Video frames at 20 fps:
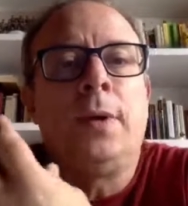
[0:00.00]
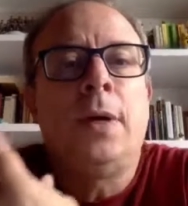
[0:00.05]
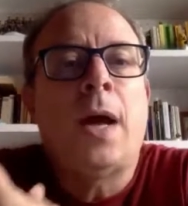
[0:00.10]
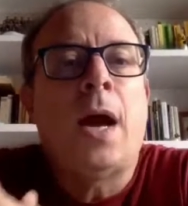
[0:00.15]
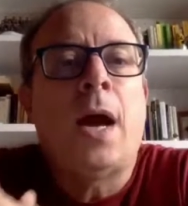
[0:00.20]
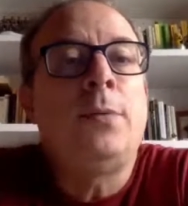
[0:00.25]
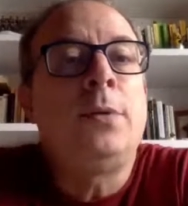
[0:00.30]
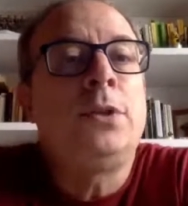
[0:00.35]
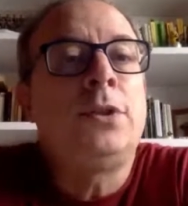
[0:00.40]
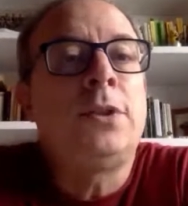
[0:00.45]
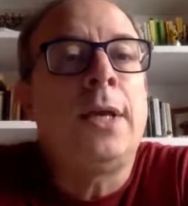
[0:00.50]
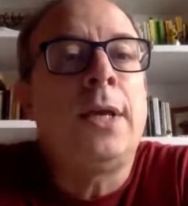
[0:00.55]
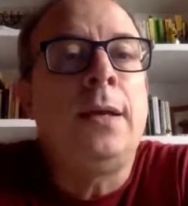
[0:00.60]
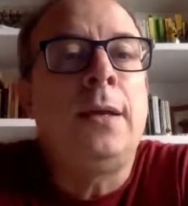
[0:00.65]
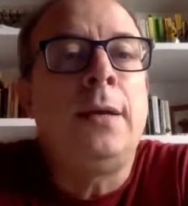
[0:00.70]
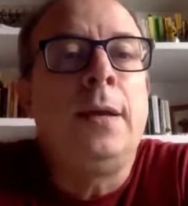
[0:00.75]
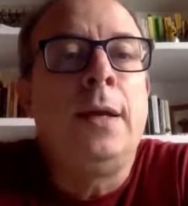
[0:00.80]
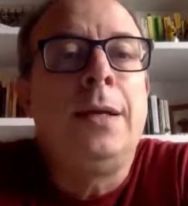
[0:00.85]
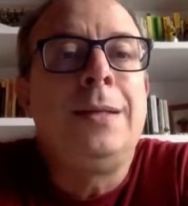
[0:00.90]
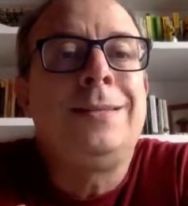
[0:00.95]
I would say
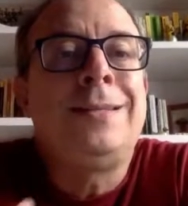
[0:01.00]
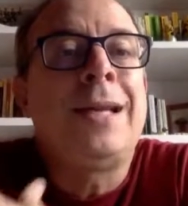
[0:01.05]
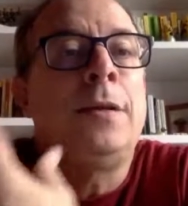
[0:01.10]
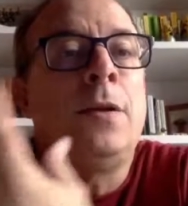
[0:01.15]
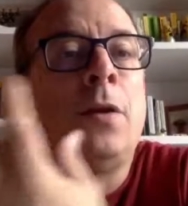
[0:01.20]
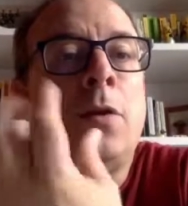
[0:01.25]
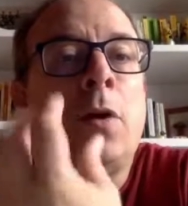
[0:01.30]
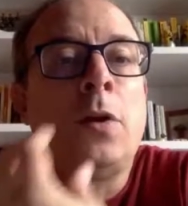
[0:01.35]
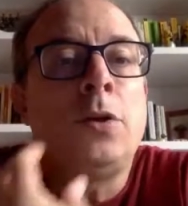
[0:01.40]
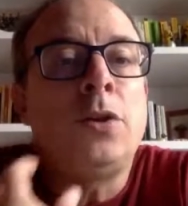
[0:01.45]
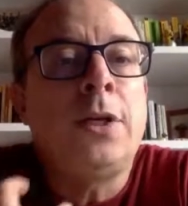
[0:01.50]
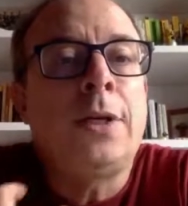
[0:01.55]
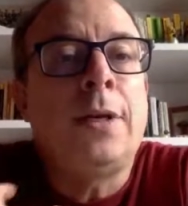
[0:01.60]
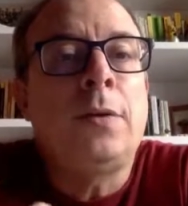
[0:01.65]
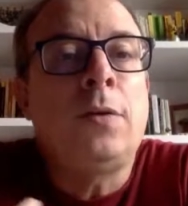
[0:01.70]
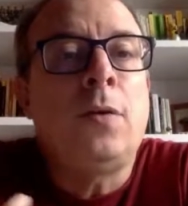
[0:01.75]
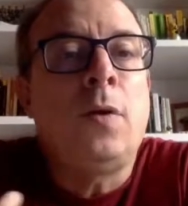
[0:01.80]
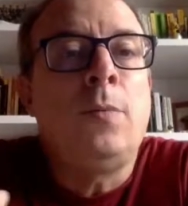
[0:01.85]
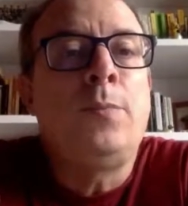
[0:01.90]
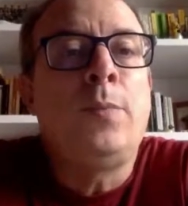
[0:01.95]
technological
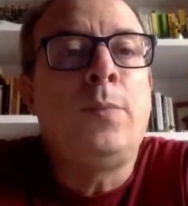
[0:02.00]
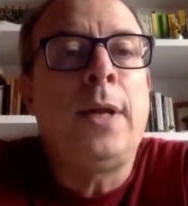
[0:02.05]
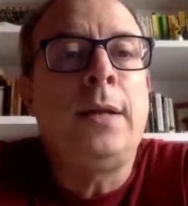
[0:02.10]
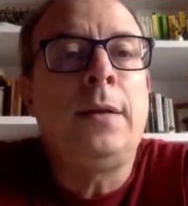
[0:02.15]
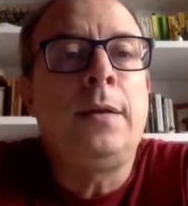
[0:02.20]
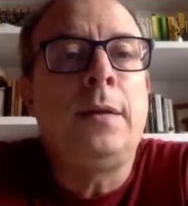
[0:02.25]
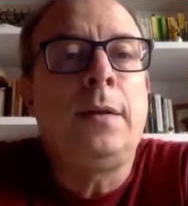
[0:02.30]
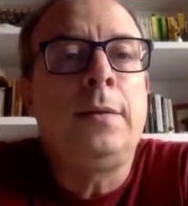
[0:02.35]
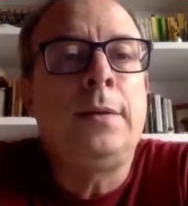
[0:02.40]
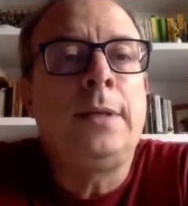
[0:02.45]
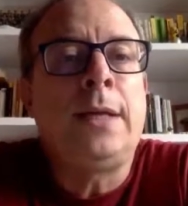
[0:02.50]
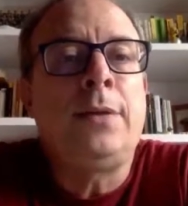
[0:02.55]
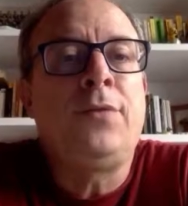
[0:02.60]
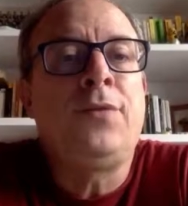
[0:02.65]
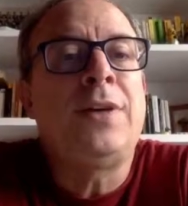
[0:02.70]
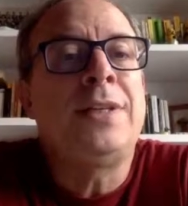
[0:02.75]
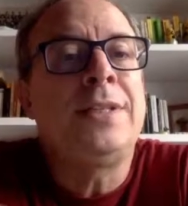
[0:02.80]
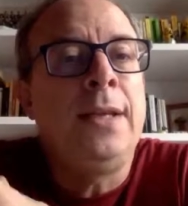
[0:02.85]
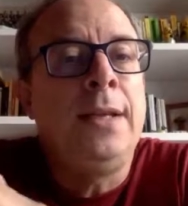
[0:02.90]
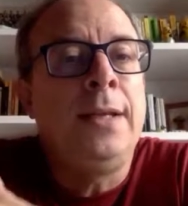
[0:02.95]
component that
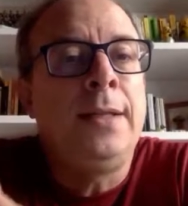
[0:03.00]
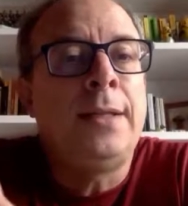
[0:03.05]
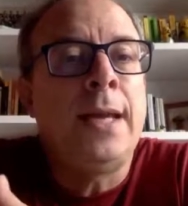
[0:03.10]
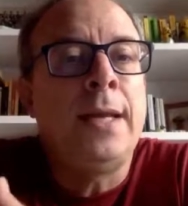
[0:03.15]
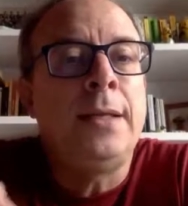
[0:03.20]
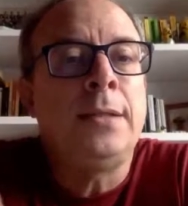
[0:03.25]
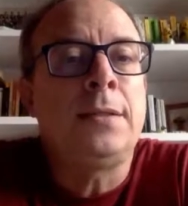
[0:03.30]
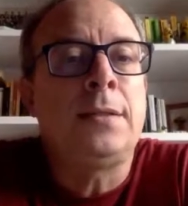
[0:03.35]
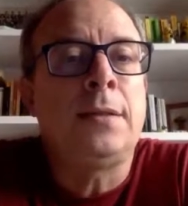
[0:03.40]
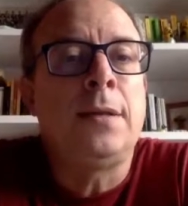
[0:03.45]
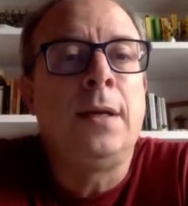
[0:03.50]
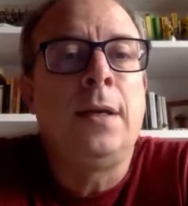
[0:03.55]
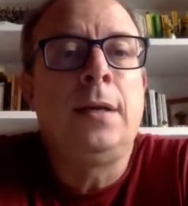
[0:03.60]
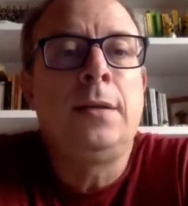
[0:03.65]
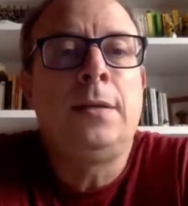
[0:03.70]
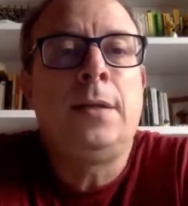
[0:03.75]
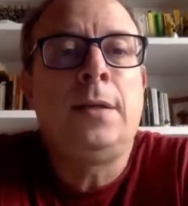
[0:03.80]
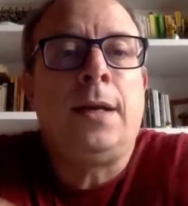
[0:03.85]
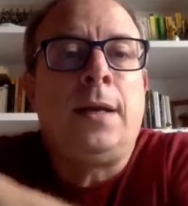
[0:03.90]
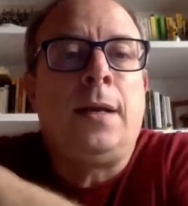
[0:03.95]
facilitates
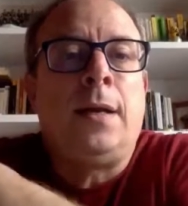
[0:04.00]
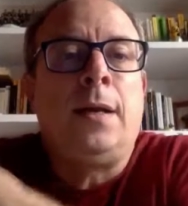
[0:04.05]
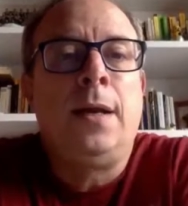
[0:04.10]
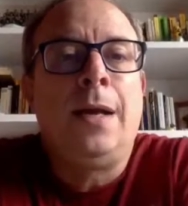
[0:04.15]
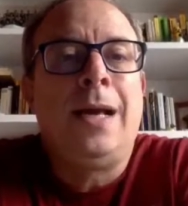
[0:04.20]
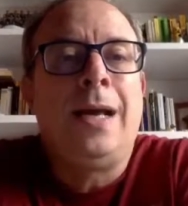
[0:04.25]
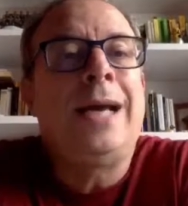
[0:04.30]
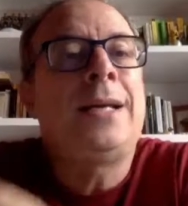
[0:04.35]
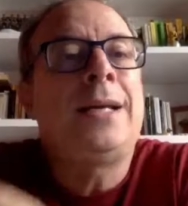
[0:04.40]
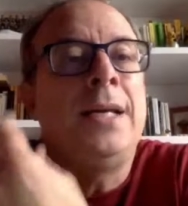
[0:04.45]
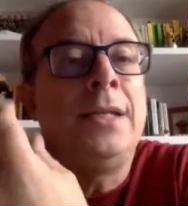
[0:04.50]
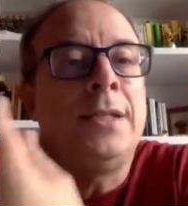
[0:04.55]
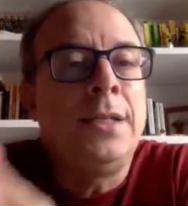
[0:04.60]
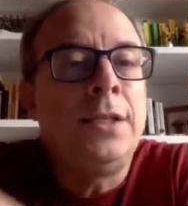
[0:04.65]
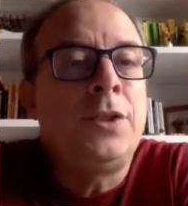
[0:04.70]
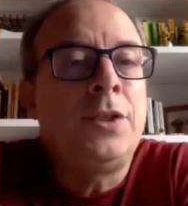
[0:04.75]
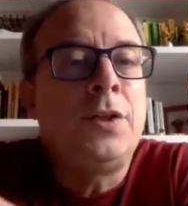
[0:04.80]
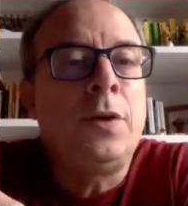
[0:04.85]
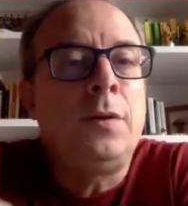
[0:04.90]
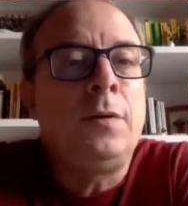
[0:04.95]
the
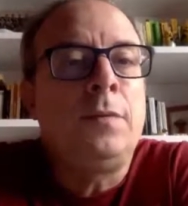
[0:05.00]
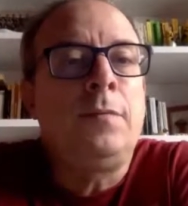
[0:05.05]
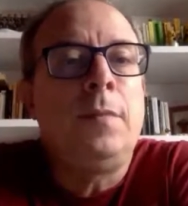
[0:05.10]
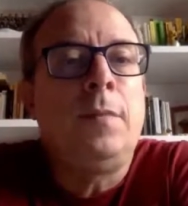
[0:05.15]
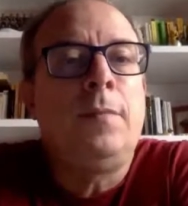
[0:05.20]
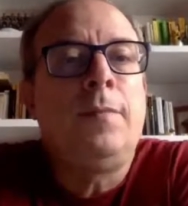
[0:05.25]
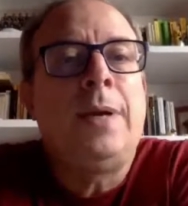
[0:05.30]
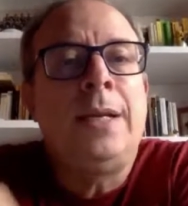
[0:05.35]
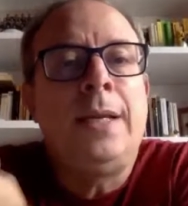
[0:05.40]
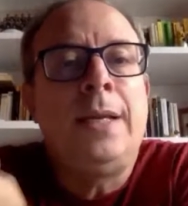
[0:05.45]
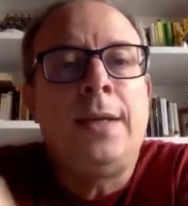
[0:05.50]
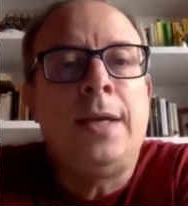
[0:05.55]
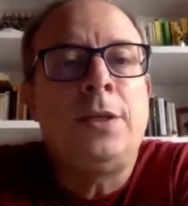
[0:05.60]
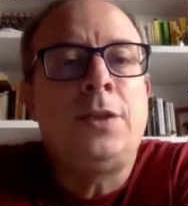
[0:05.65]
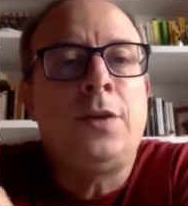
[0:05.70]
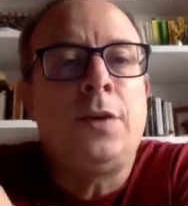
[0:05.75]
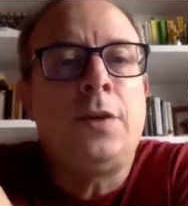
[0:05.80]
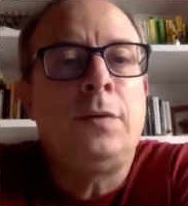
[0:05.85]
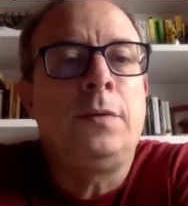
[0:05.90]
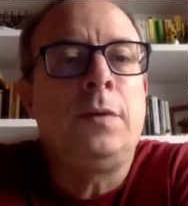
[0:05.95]
acquisition,
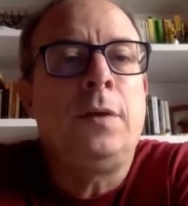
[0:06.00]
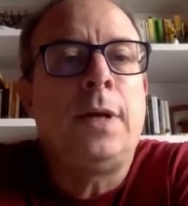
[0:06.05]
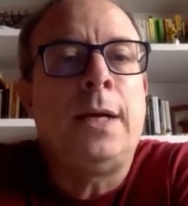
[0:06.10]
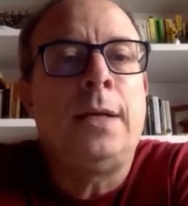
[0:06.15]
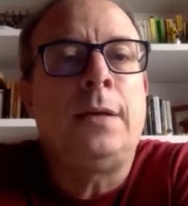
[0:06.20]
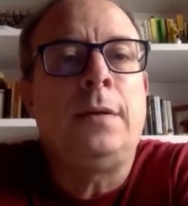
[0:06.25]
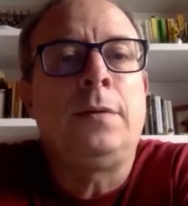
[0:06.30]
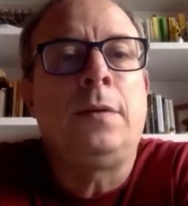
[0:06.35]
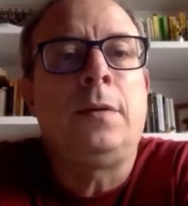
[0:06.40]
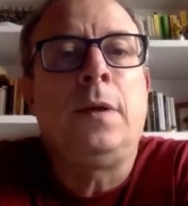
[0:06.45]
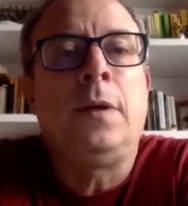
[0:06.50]
validation, and